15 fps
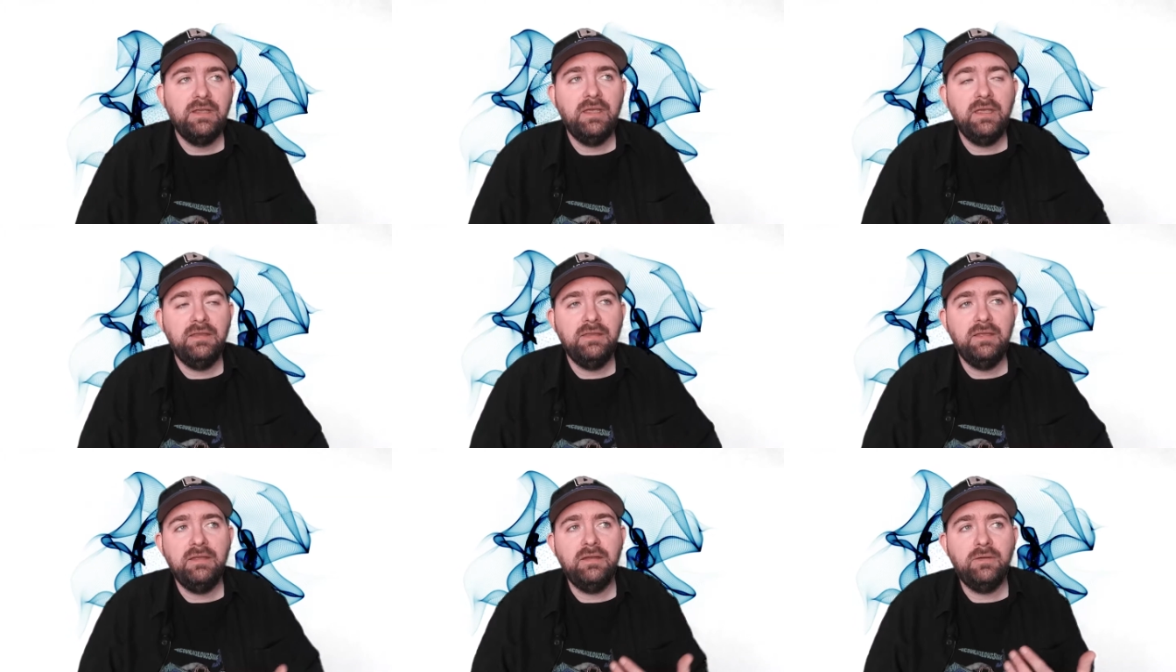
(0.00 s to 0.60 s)

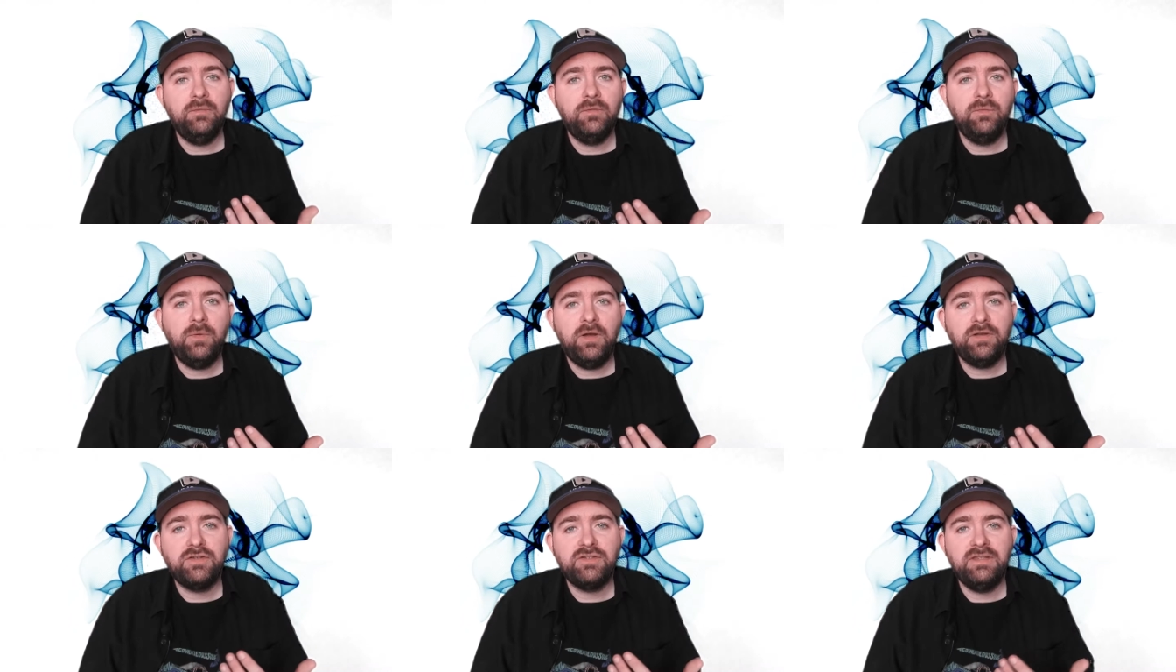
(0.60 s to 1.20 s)
and then I would
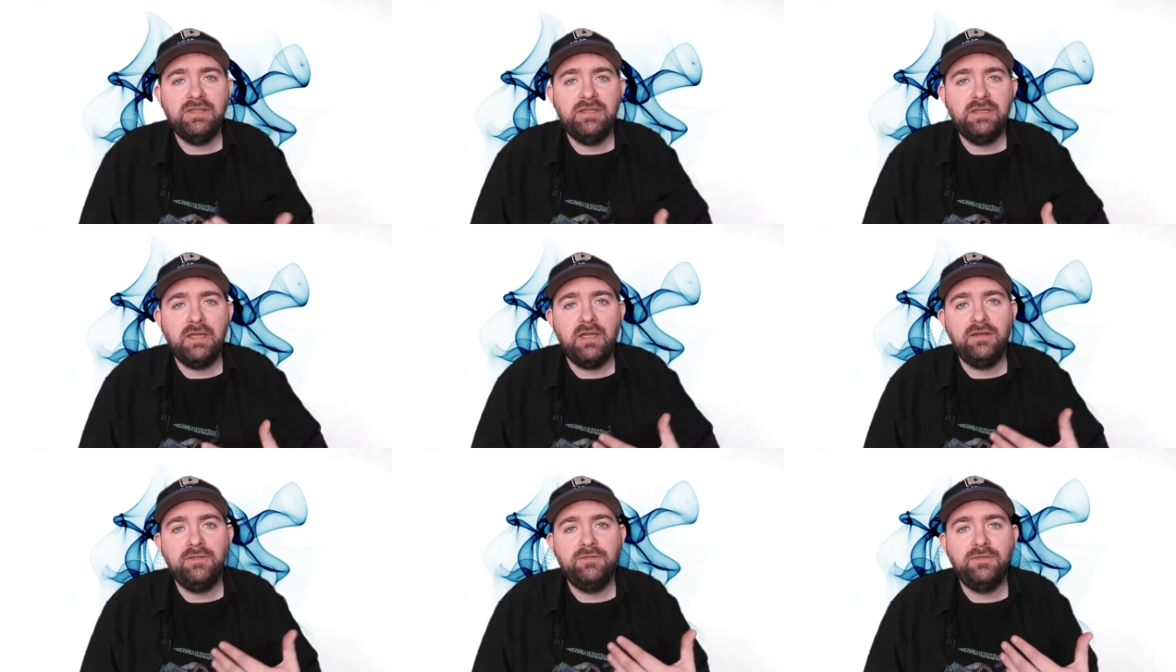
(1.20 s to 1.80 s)
watch the
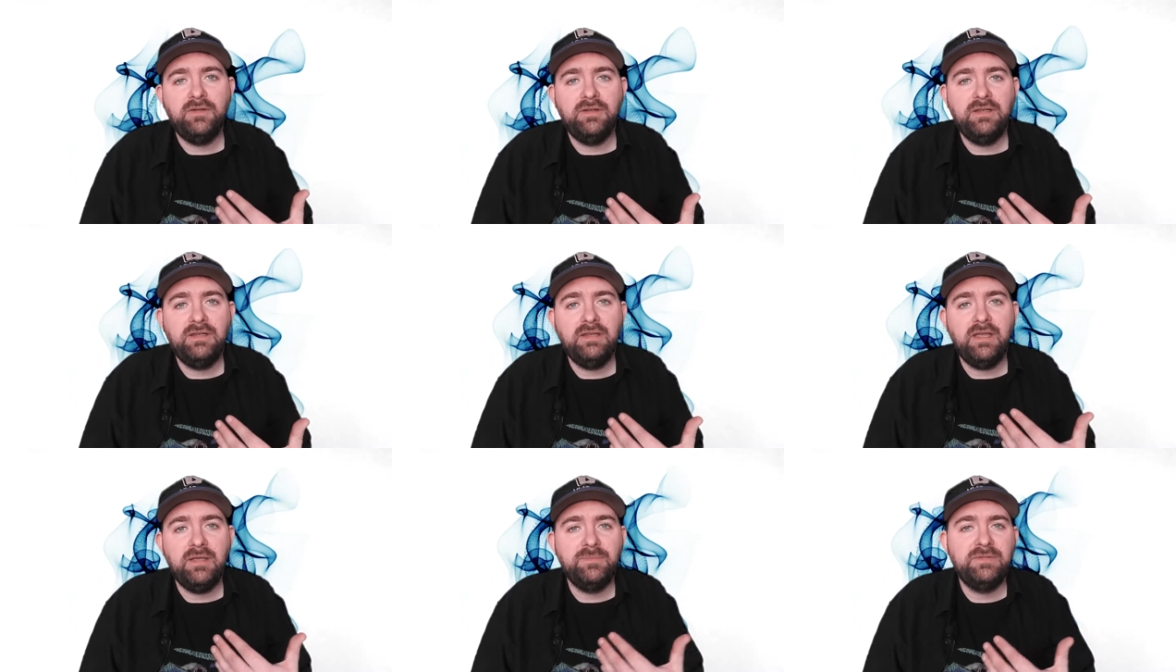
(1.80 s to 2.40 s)
kinda
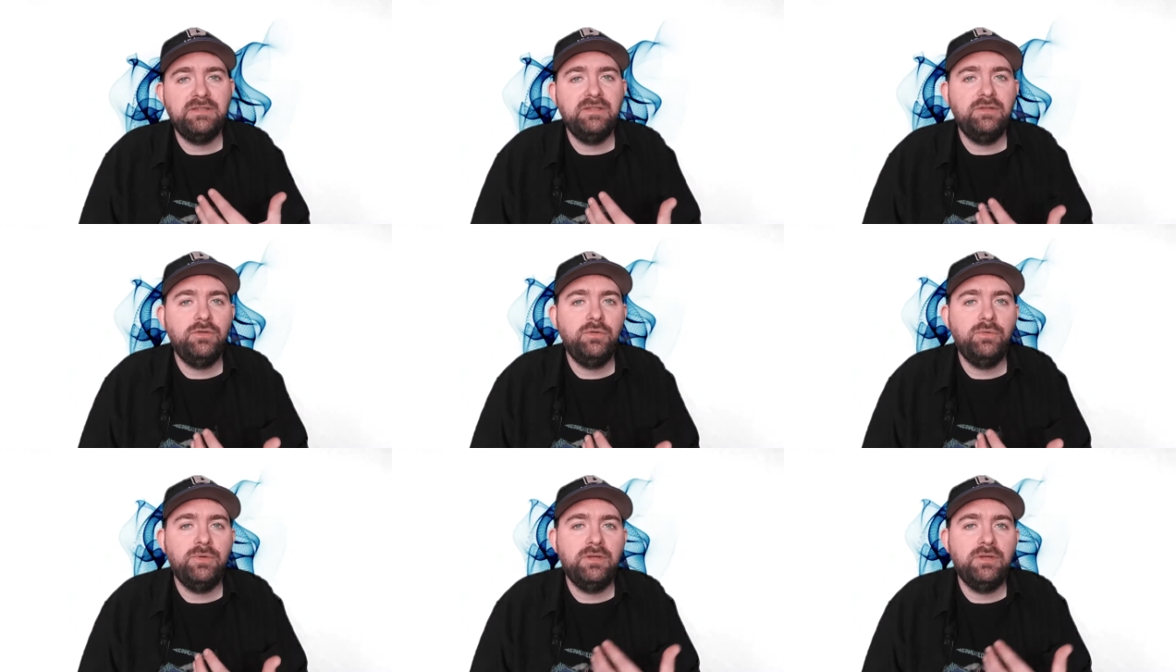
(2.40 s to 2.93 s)
funny MCU